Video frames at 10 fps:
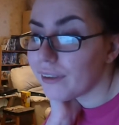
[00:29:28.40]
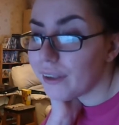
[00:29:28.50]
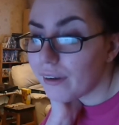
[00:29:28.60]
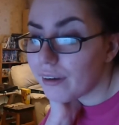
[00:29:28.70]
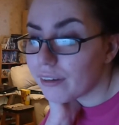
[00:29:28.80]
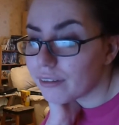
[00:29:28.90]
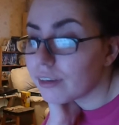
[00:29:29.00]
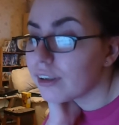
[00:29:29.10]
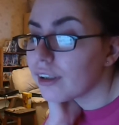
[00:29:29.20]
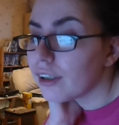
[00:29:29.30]
yeah,
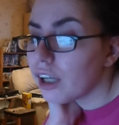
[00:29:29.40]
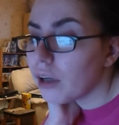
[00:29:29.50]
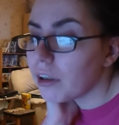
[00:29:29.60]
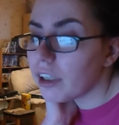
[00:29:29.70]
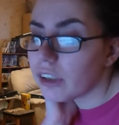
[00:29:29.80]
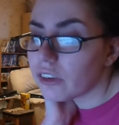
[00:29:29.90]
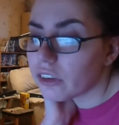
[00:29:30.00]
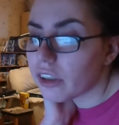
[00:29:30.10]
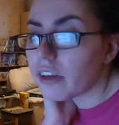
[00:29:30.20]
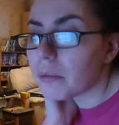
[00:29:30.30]
well,
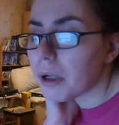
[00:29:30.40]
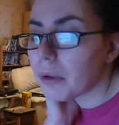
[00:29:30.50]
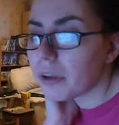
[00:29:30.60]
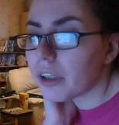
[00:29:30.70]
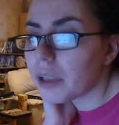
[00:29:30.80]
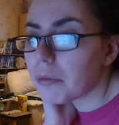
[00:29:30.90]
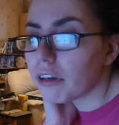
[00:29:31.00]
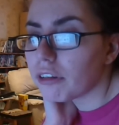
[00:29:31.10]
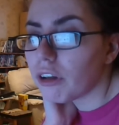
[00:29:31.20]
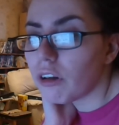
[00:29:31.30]
yesterday the power came
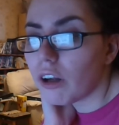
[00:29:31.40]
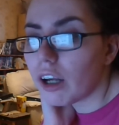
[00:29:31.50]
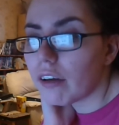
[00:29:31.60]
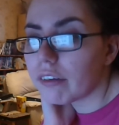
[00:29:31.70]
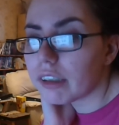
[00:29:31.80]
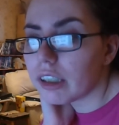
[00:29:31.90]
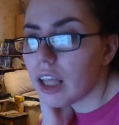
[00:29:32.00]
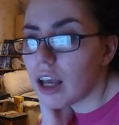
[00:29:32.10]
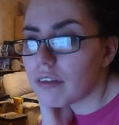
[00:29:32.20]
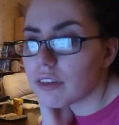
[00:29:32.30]
on not long after I
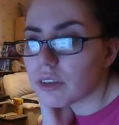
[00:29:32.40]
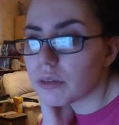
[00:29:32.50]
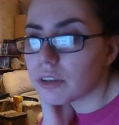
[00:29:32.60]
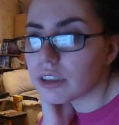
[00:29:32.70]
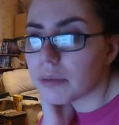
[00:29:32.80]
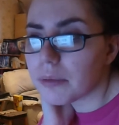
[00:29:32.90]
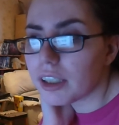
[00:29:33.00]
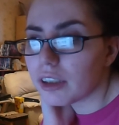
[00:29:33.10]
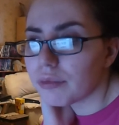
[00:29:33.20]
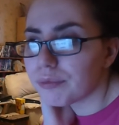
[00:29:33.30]
left, so it wasn't a
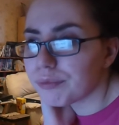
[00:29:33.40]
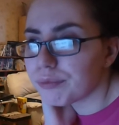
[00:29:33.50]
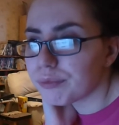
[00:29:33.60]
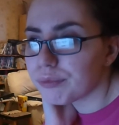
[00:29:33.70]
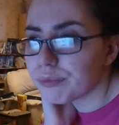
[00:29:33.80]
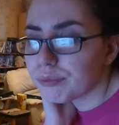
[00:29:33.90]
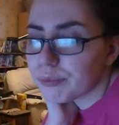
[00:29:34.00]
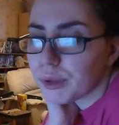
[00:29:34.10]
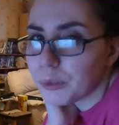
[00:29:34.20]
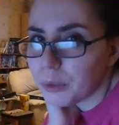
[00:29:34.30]
big
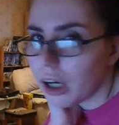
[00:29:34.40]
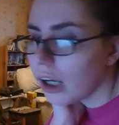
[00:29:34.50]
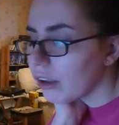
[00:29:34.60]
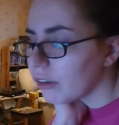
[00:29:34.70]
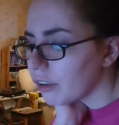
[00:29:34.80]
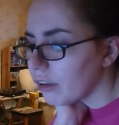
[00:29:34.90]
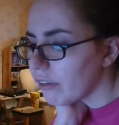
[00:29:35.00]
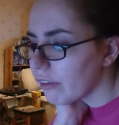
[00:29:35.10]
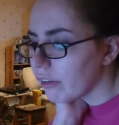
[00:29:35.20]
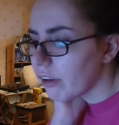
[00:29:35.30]
hoo-ha or
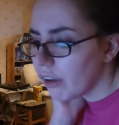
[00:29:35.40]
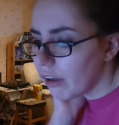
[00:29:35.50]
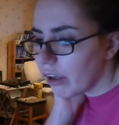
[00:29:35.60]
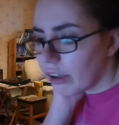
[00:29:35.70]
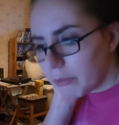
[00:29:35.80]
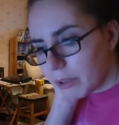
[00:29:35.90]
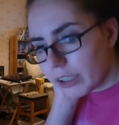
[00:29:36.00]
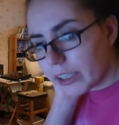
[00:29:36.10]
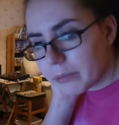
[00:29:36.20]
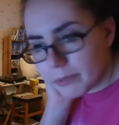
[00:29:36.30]
anything. And when I
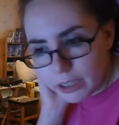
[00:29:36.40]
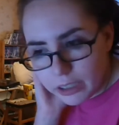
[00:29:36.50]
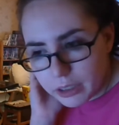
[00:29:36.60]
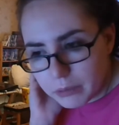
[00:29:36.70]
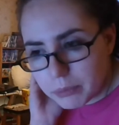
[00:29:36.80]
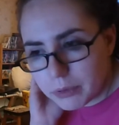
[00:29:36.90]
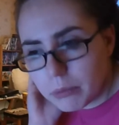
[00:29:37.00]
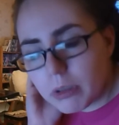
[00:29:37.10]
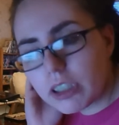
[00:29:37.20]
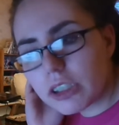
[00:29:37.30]
came back, I pretty
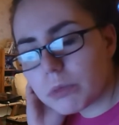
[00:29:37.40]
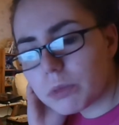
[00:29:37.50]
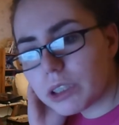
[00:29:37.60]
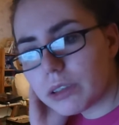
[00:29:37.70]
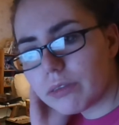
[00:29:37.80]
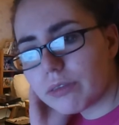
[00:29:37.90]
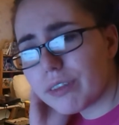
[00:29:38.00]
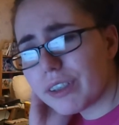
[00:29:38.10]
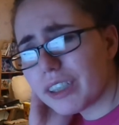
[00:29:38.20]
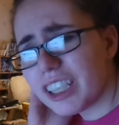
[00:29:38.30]
much was
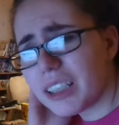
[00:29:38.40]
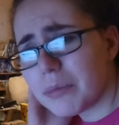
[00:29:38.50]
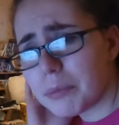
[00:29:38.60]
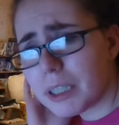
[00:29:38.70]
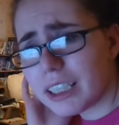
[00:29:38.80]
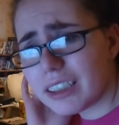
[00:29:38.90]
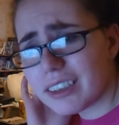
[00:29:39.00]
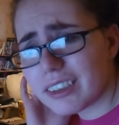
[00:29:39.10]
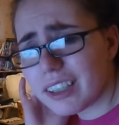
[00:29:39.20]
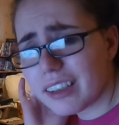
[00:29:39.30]
fairly
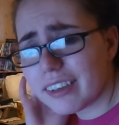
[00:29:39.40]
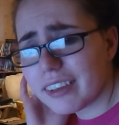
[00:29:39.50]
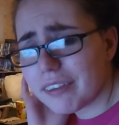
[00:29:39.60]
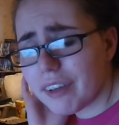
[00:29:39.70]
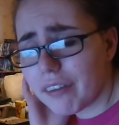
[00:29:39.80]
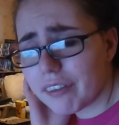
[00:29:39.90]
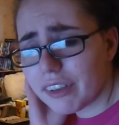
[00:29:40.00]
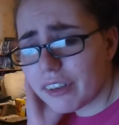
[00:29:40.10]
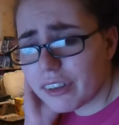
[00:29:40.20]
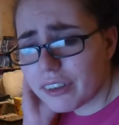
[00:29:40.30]
beat. I didn't even have
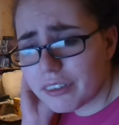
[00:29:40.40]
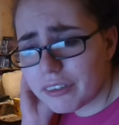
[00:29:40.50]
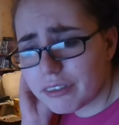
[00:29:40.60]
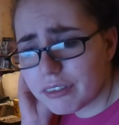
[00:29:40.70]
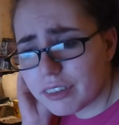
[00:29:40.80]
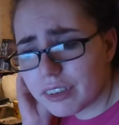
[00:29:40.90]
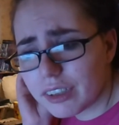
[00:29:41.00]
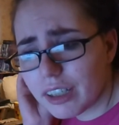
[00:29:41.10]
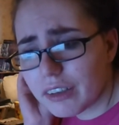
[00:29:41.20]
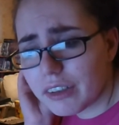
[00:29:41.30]
dinner,
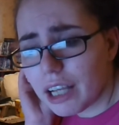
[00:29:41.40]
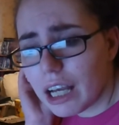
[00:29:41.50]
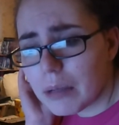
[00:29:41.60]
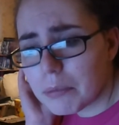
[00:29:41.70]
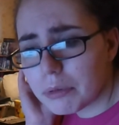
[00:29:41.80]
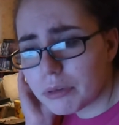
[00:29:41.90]
I had a nap.